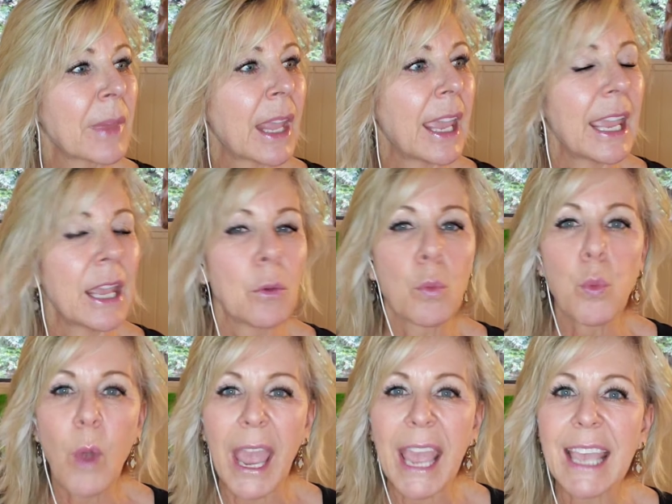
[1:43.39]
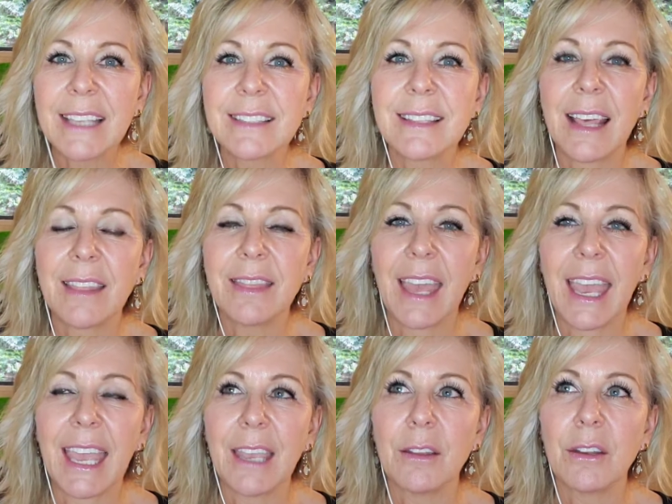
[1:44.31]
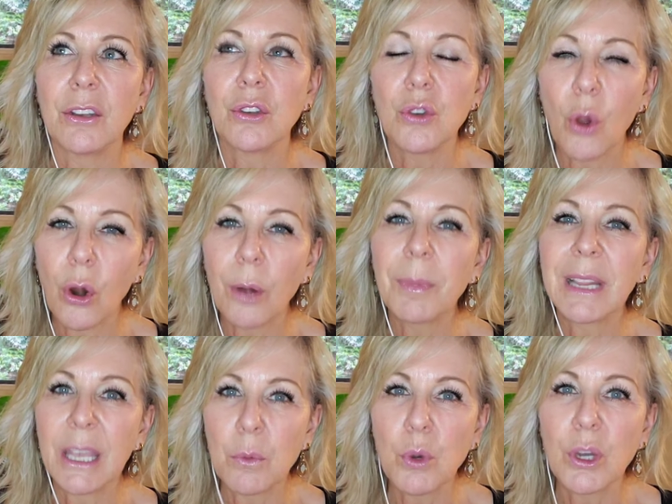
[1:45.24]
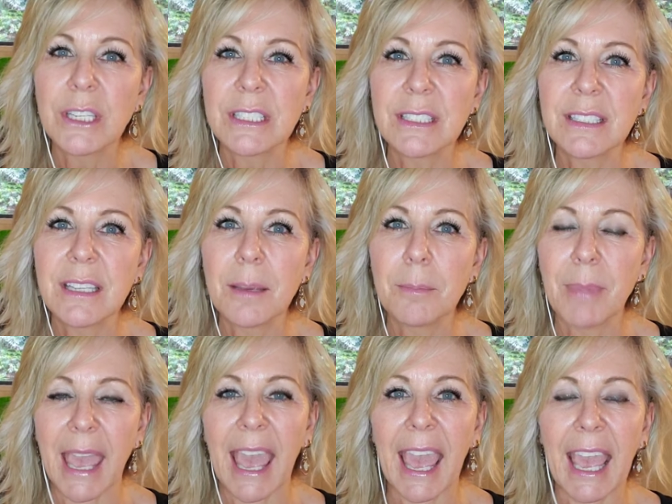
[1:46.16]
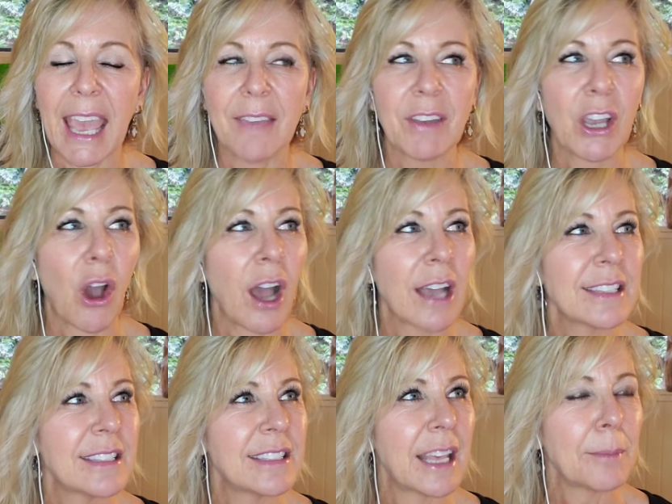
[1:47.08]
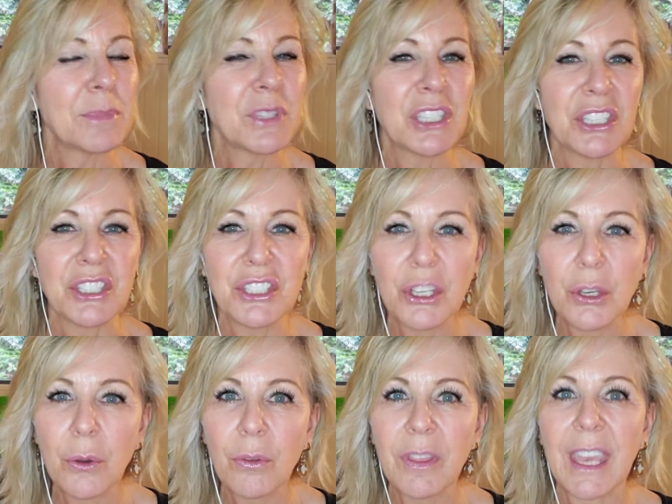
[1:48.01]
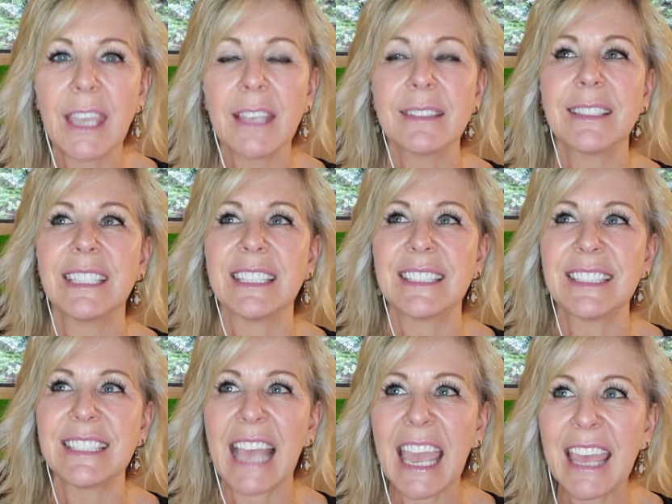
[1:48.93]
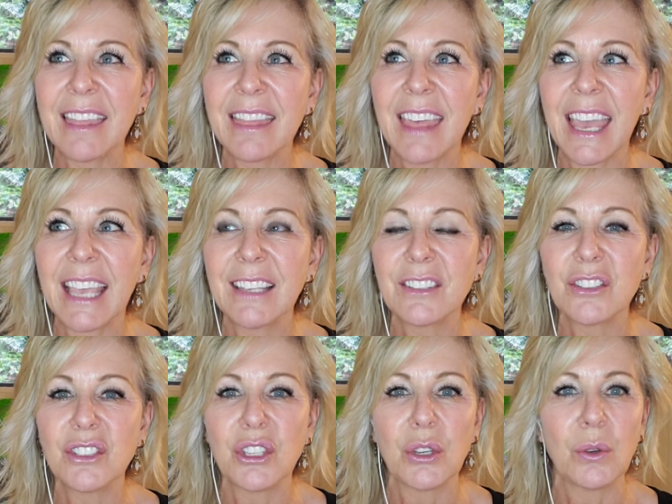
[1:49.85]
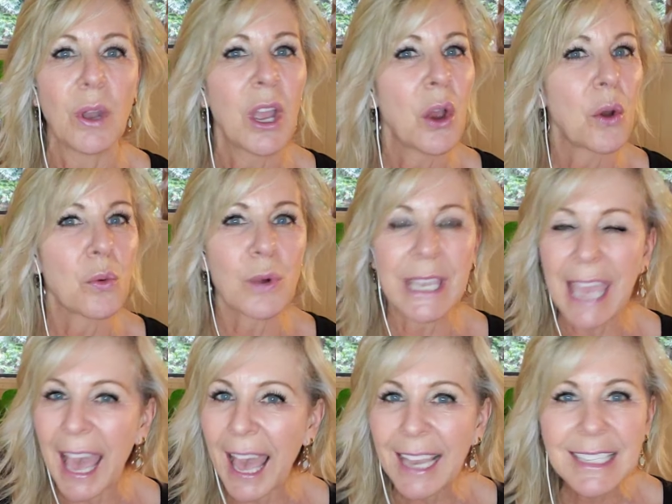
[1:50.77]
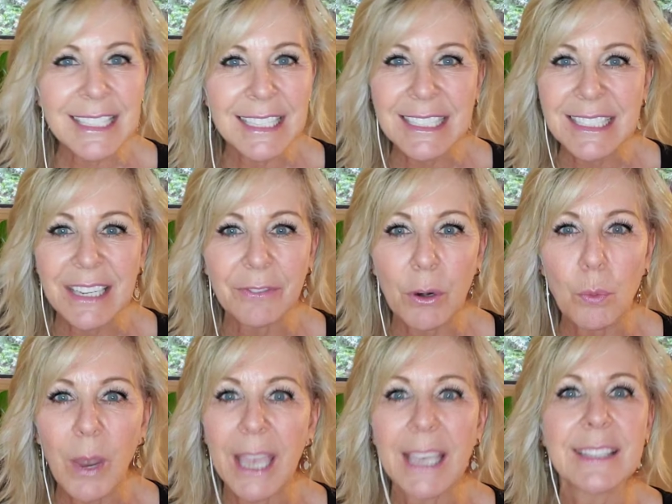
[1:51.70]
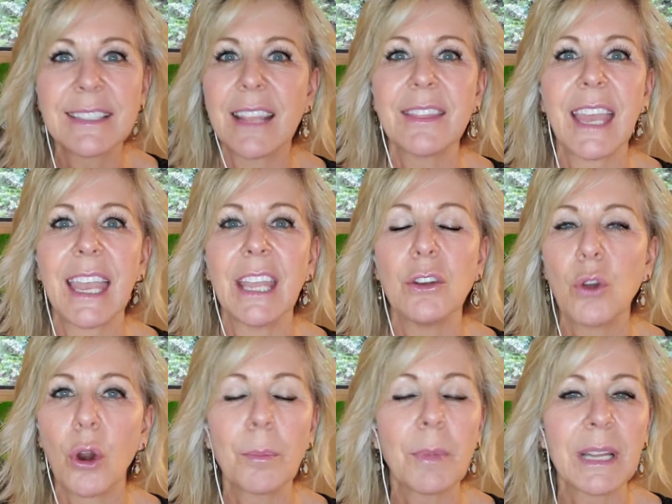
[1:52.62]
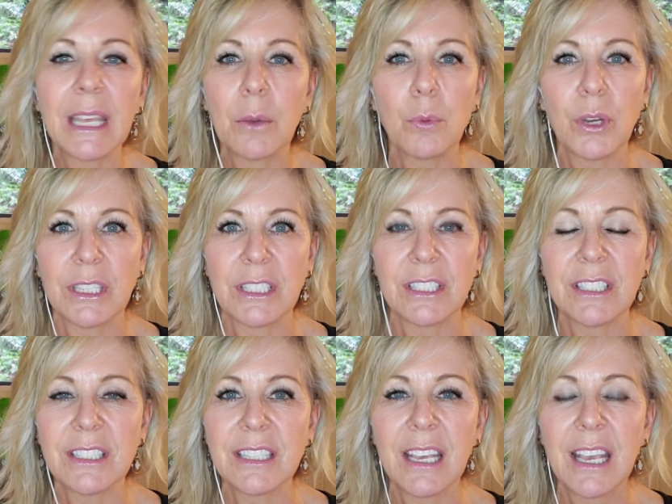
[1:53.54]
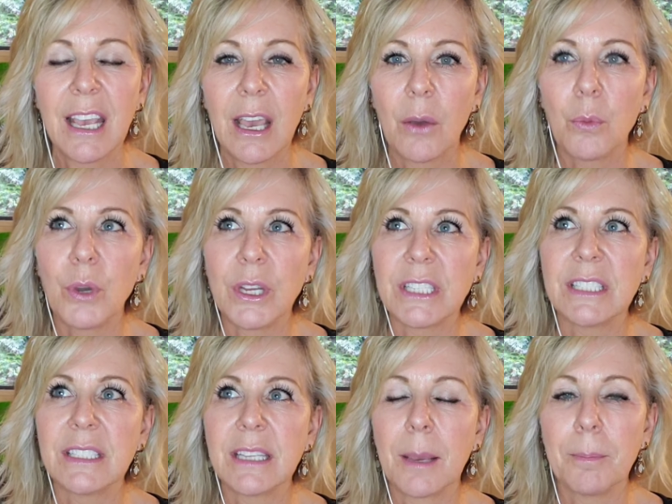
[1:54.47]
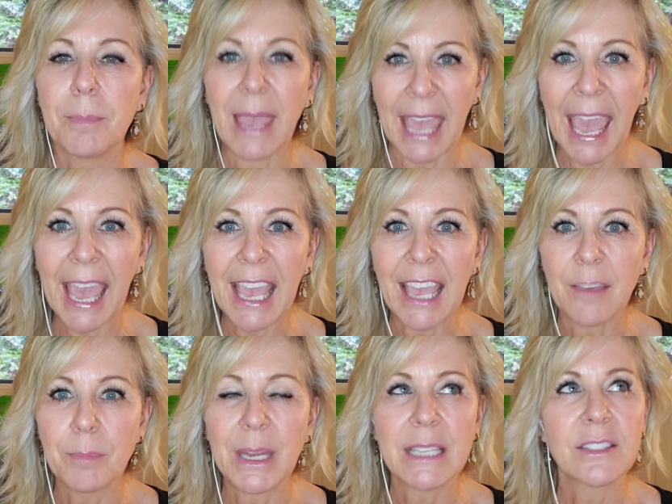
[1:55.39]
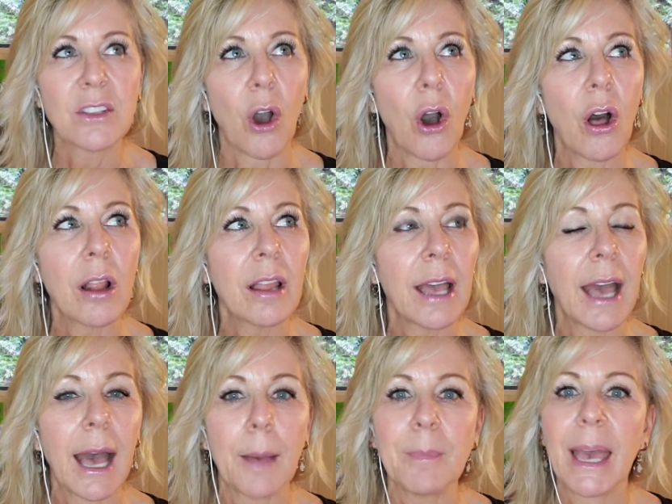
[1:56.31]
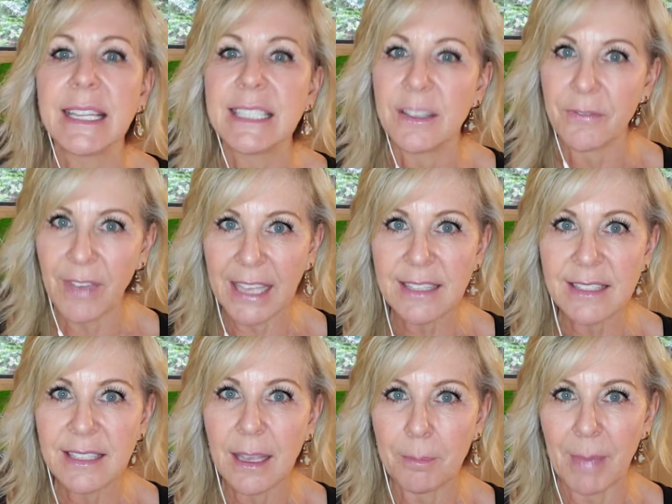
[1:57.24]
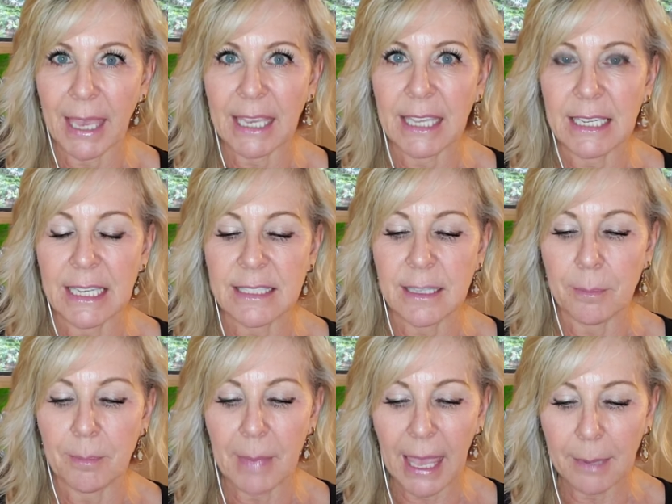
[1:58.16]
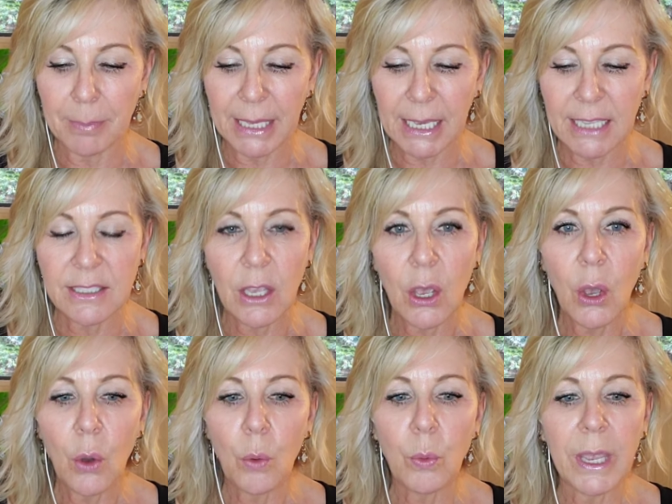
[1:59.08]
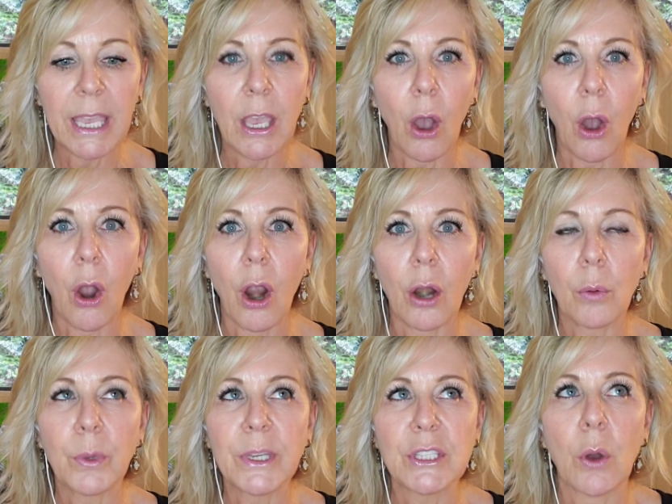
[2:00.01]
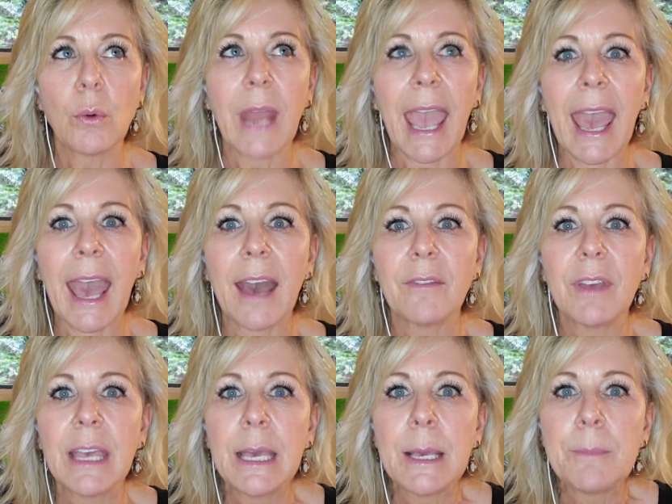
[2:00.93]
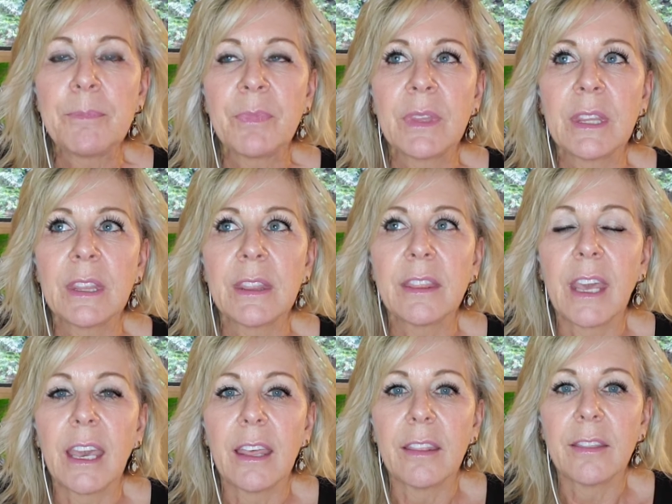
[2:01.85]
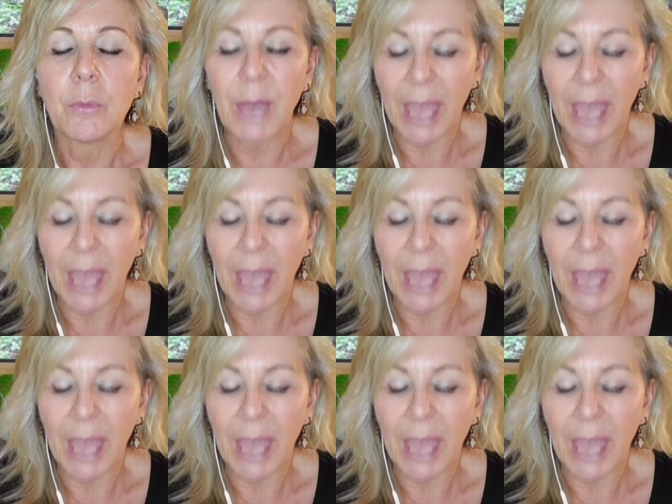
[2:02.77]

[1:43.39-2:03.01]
in ways that they normally wouldn't behave. It causes them to do things, to say things, to react in different ways that they normally wouldn't wouldn't behave. But it's all um, a defense mechanism, and because we are we don't have the we